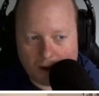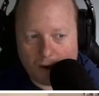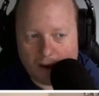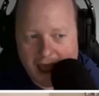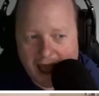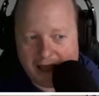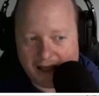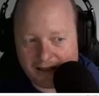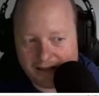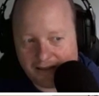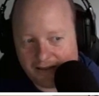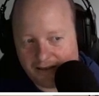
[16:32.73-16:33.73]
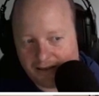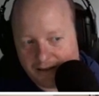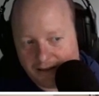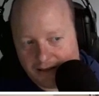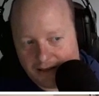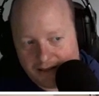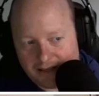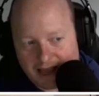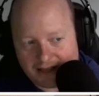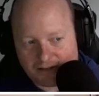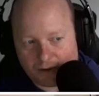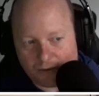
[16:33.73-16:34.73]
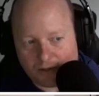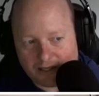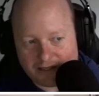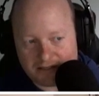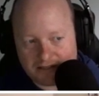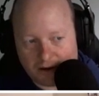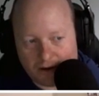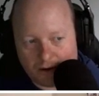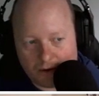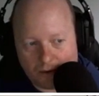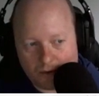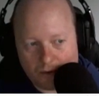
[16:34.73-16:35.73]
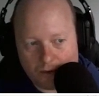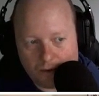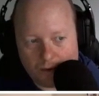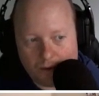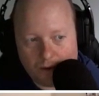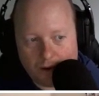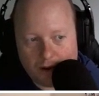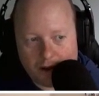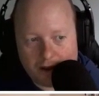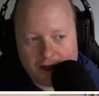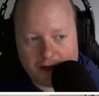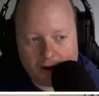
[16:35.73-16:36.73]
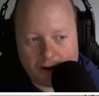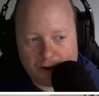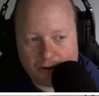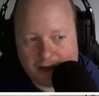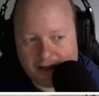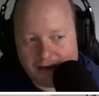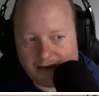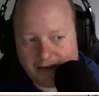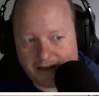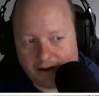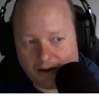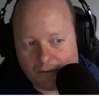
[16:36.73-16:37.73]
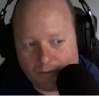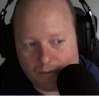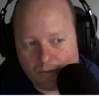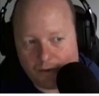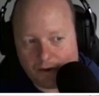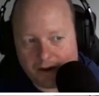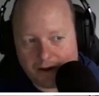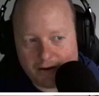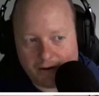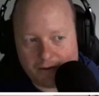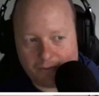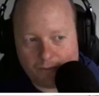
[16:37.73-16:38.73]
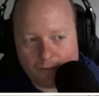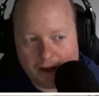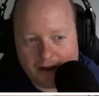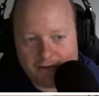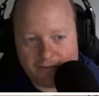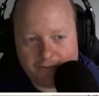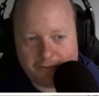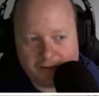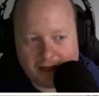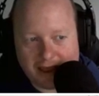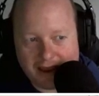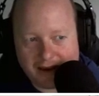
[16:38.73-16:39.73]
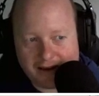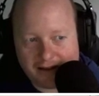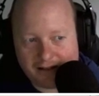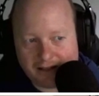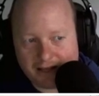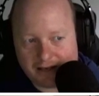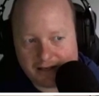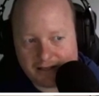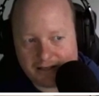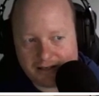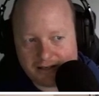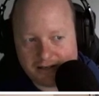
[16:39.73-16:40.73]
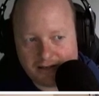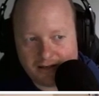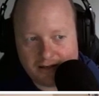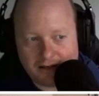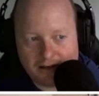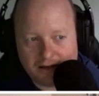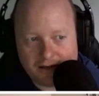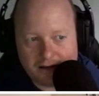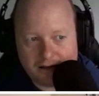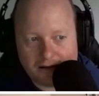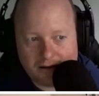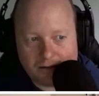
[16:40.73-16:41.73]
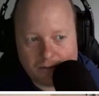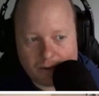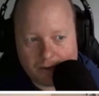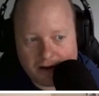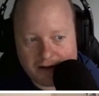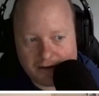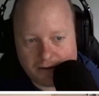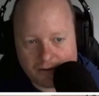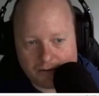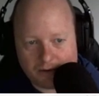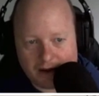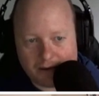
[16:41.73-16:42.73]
Oh yeah, yeah, totally. So you can when flag clicked, what would I do?